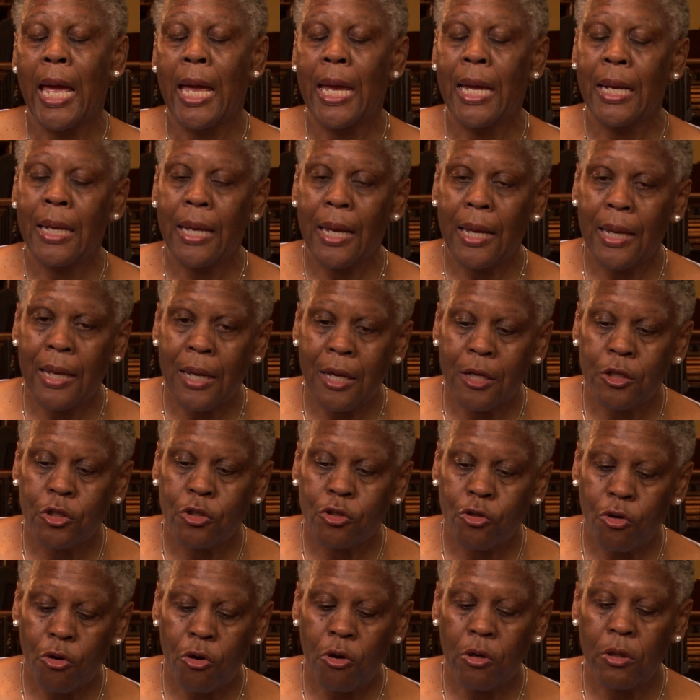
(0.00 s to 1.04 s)
And I
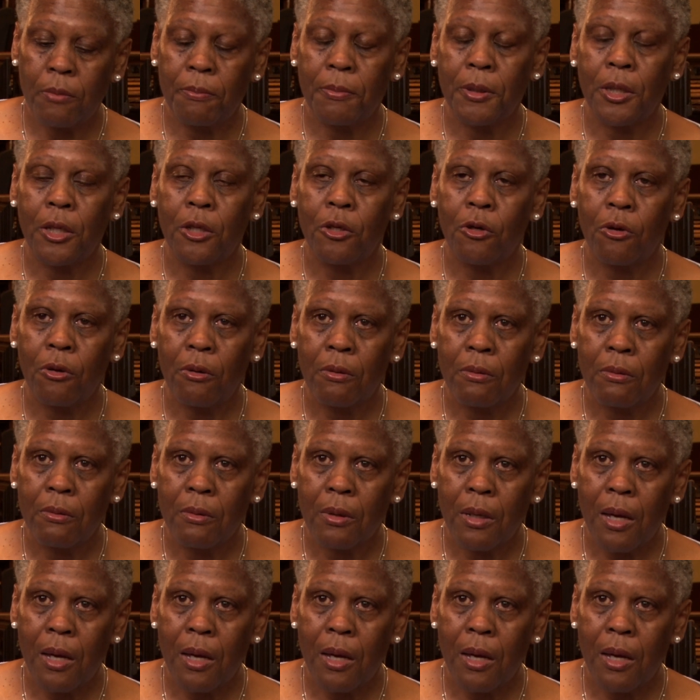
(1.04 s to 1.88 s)
asked her to be your